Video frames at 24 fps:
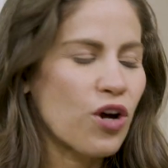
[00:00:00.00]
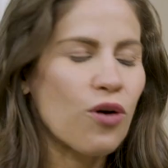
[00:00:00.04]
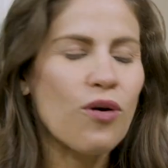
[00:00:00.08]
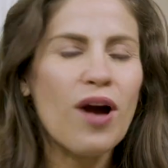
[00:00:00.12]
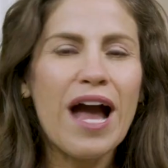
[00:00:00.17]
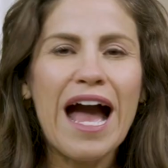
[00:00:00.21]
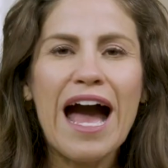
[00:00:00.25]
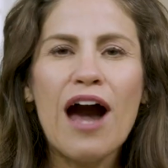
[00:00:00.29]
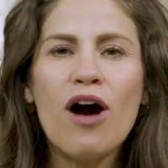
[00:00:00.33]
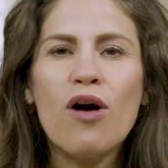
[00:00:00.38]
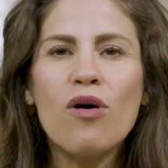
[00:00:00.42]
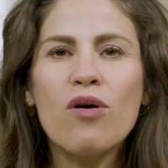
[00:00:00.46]

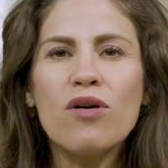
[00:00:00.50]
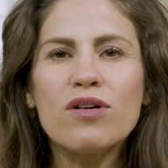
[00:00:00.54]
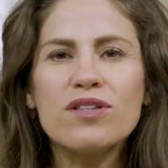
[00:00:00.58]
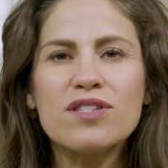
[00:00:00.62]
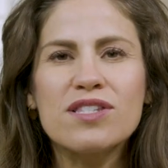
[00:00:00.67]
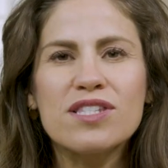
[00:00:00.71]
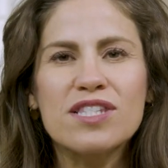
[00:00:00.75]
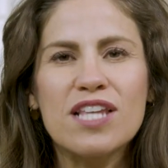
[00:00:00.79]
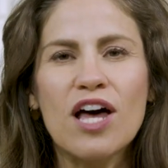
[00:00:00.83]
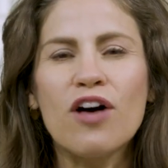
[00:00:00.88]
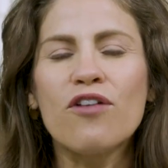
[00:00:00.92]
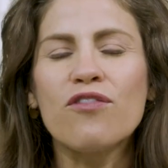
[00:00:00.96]
How
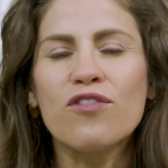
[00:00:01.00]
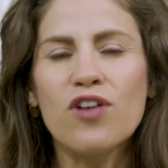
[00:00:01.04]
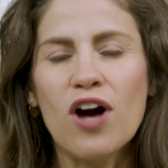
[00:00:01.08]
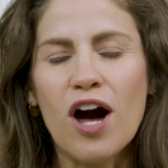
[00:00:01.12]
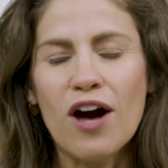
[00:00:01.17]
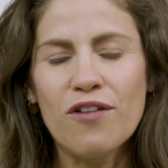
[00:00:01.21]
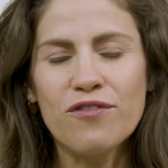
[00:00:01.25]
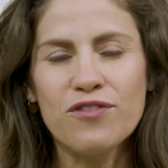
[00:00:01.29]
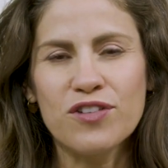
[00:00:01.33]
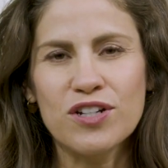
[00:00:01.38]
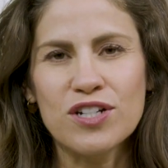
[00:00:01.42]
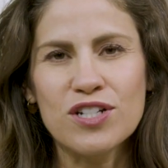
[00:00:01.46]

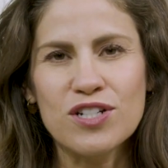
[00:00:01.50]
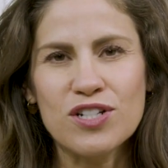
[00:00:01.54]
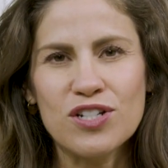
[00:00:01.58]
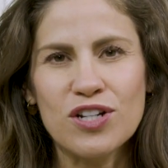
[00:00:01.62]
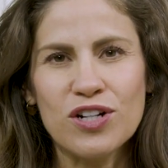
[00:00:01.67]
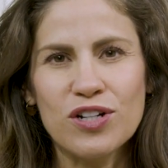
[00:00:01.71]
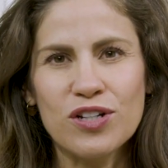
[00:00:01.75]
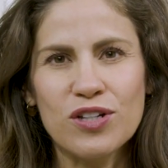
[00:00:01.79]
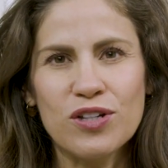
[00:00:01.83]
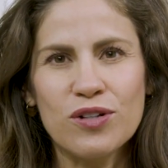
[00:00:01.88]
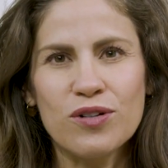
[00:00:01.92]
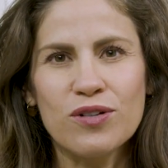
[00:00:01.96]
self-confident
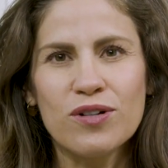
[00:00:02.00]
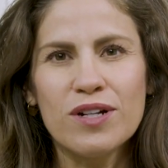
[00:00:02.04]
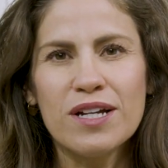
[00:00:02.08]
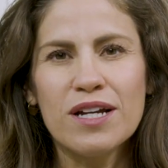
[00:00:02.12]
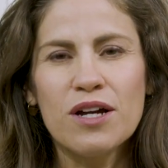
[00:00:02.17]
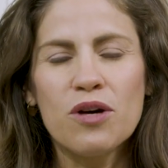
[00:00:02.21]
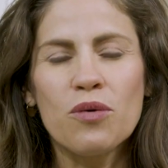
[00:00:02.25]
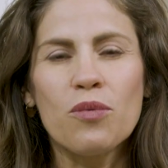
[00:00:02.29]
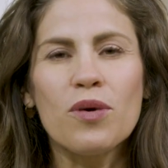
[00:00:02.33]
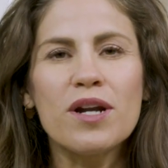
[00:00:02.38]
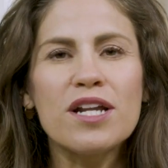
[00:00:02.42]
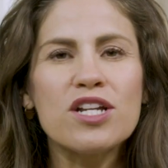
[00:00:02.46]
are you?
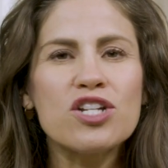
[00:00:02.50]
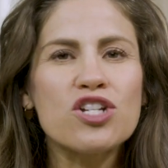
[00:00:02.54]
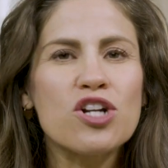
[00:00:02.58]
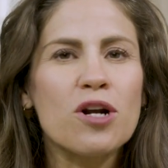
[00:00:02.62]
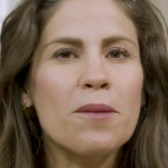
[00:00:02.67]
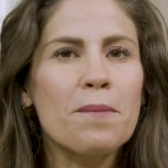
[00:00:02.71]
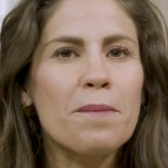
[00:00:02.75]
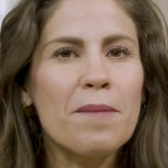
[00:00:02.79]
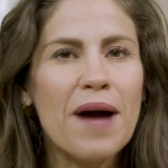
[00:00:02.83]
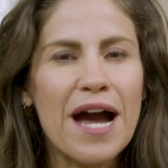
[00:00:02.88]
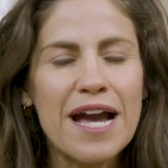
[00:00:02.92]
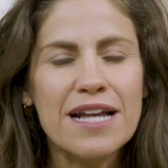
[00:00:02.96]
What is your
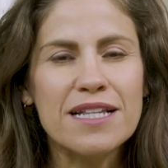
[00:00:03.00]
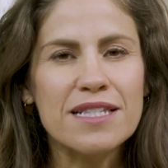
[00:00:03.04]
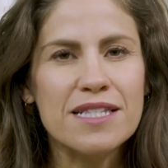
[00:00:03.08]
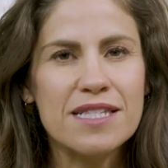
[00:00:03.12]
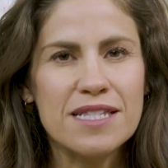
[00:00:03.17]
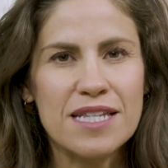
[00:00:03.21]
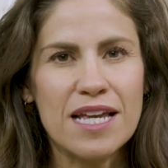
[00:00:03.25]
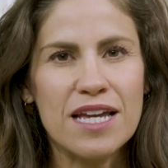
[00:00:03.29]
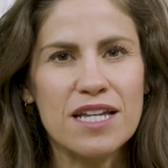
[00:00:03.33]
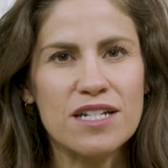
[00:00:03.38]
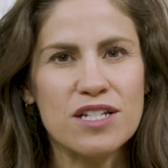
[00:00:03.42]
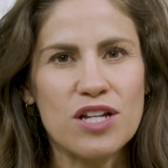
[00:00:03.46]

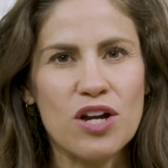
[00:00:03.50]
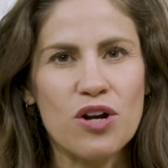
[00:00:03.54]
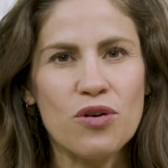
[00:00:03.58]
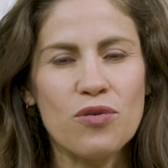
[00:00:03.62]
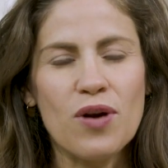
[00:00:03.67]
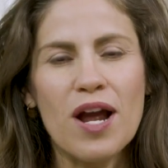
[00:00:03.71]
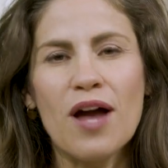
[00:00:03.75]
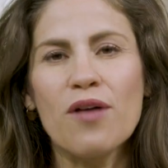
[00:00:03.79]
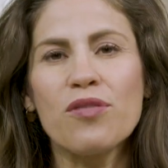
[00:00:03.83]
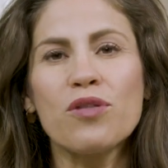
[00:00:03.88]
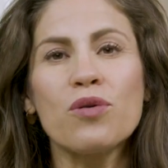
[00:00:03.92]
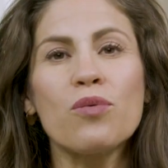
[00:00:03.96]
mindset
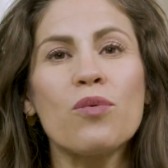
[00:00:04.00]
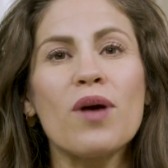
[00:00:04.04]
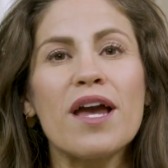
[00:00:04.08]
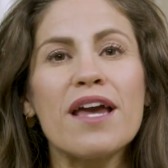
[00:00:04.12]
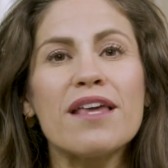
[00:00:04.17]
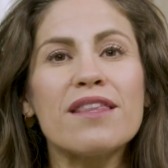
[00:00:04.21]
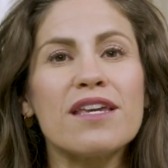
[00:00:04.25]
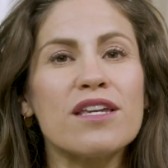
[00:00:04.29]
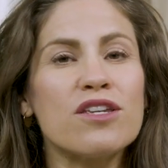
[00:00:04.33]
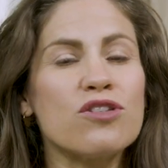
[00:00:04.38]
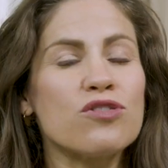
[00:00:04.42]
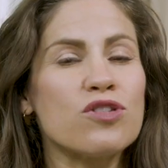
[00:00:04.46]
around the way
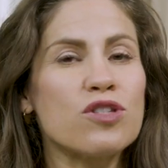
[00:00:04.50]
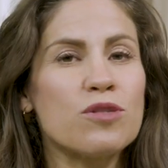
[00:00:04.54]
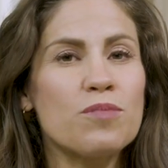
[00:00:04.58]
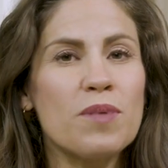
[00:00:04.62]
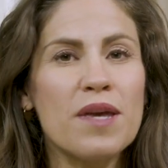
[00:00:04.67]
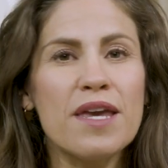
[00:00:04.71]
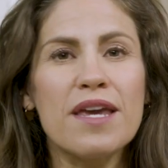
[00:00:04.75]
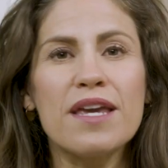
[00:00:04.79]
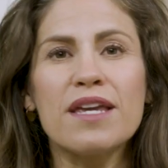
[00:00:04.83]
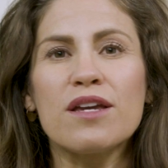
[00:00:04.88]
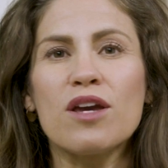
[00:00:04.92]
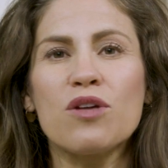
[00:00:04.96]
that you
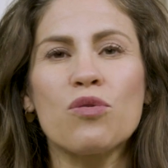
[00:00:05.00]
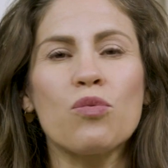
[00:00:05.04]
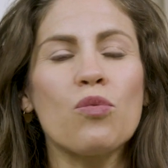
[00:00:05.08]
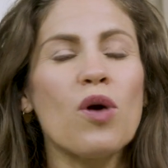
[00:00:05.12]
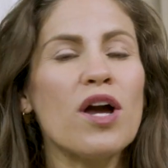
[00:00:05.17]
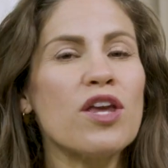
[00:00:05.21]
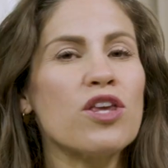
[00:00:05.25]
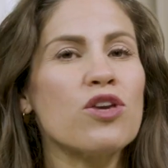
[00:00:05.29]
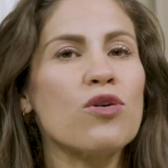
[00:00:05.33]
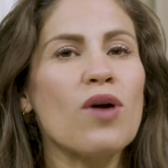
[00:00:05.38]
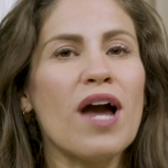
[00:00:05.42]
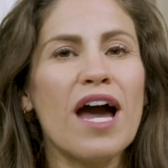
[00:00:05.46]
speak and
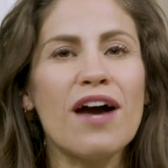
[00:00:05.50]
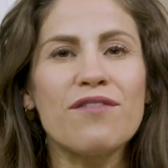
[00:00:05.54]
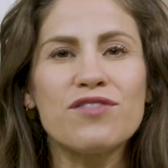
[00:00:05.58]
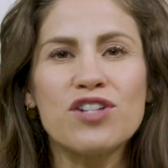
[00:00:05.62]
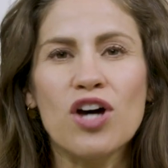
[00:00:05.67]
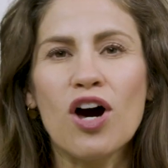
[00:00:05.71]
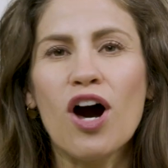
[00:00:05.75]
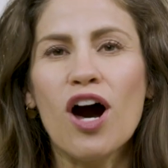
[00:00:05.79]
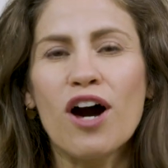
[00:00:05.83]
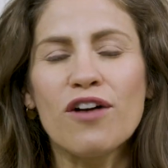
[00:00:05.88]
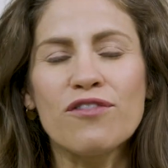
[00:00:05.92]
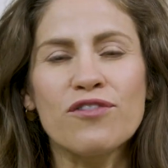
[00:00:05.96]
what you have to
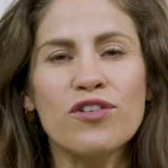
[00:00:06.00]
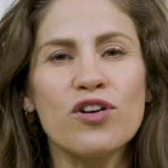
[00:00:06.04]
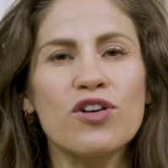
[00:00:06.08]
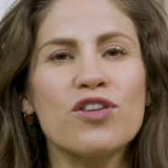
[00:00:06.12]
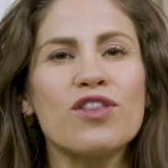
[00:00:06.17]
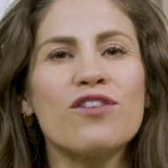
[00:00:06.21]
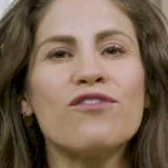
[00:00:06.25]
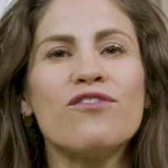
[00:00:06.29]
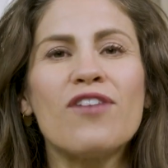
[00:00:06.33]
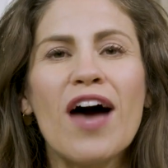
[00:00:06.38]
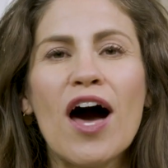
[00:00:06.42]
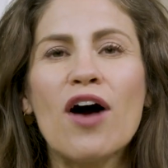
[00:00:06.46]
offer,
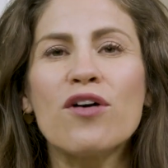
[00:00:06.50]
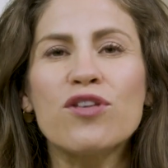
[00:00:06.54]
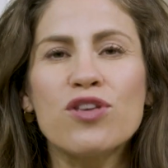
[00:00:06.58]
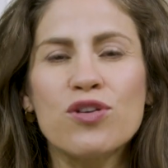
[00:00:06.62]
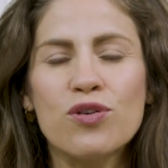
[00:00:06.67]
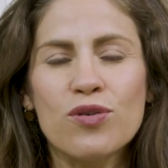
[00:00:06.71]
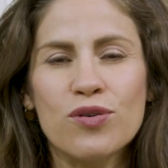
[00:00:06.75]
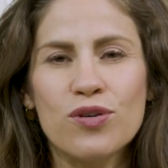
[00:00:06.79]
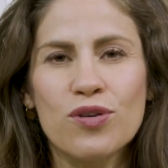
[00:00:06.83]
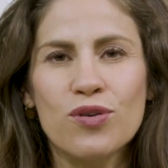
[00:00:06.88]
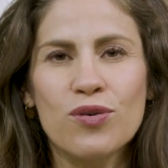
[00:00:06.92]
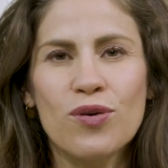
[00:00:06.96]
the
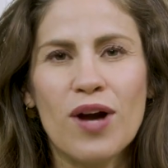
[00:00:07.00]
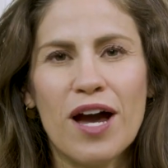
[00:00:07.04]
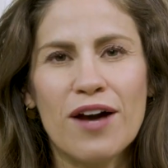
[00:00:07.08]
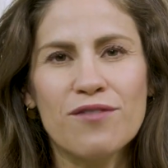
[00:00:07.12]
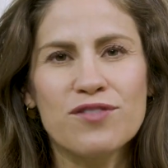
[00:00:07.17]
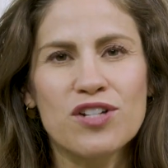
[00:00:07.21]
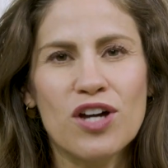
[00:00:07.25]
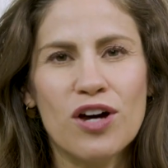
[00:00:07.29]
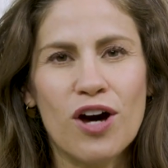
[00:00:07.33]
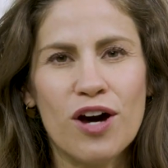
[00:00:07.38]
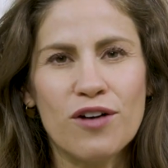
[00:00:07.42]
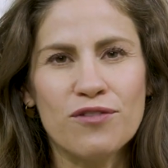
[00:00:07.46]
value you have
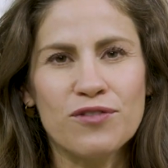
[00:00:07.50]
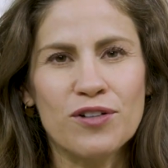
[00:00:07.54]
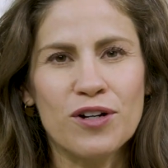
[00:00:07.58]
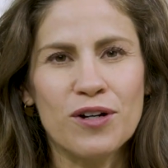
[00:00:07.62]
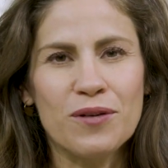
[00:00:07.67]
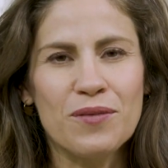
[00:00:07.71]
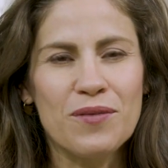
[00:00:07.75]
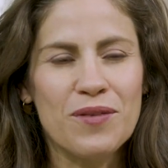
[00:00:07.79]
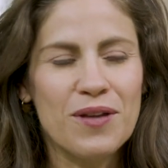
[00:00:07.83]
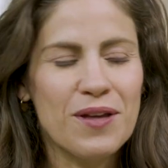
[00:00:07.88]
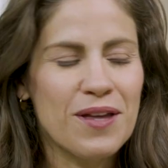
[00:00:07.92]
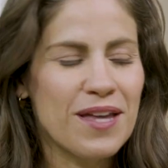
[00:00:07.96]
to offer?
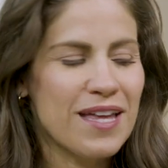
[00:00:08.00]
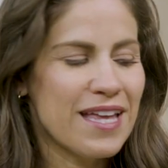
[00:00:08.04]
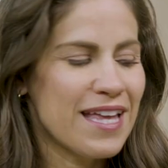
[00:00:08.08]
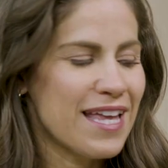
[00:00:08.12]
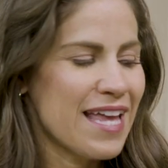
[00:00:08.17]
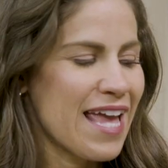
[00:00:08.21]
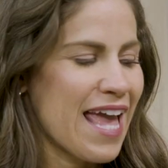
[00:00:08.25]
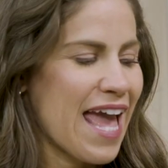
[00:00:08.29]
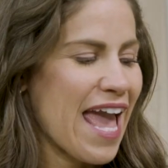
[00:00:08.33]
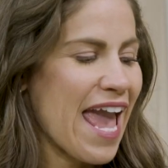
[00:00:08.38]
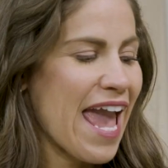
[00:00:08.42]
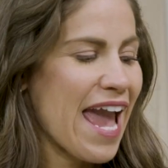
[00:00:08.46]

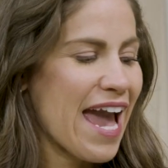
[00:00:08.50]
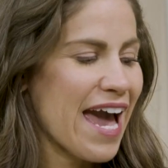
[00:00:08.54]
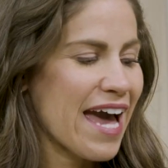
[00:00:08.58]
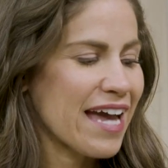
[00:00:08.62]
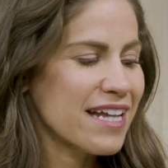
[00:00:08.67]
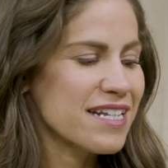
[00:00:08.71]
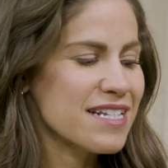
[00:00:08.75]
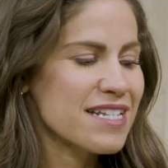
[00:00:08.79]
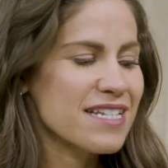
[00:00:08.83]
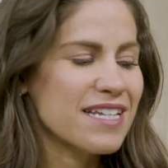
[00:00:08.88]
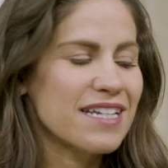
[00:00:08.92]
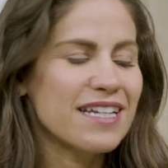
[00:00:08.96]

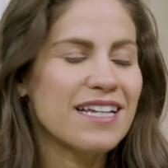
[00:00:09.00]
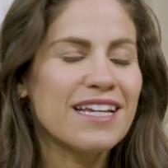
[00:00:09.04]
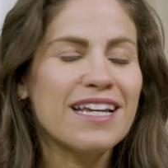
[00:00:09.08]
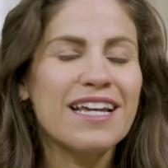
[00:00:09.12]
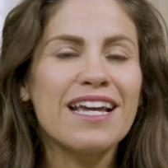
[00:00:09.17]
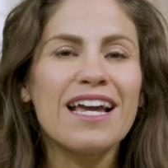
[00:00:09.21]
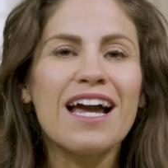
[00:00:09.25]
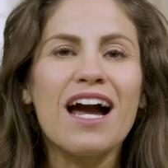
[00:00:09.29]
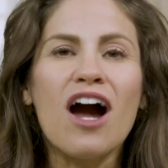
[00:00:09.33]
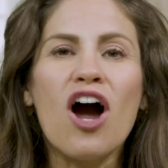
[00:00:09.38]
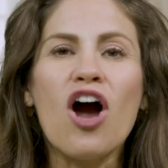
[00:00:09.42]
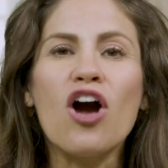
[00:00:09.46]
And
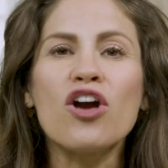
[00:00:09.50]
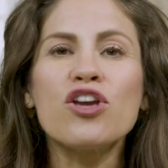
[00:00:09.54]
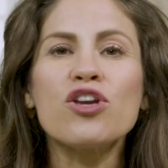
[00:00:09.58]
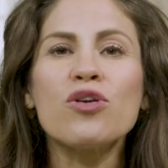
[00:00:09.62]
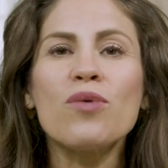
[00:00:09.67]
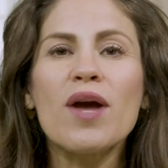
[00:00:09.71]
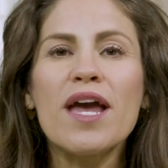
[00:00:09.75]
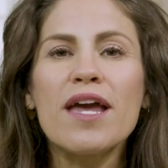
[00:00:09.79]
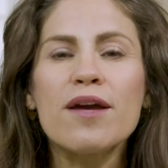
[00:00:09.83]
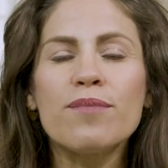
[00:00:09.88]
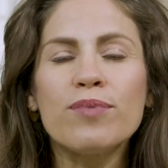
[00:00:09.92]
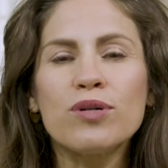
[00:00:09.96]
are you
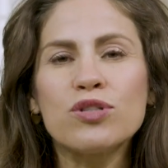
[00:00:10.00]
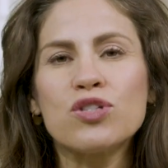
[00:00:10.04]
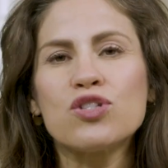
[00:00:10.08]
able